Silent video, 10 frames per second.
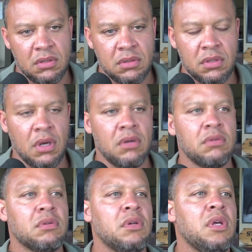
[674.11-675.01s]
So
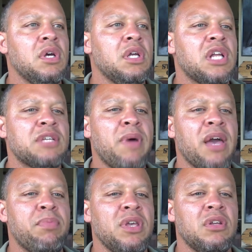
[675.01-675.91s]
that's my
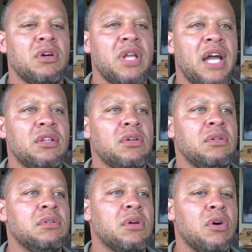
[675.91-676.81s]
opinion on that
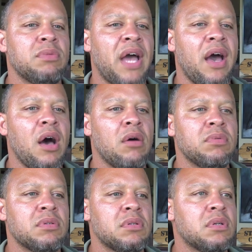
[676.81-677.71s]
dude. Hope that
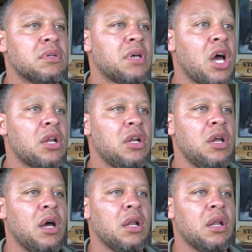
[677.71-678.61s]
helps.
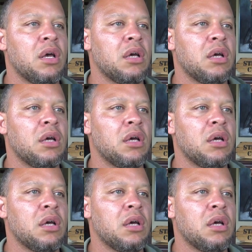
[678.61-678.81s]
Done.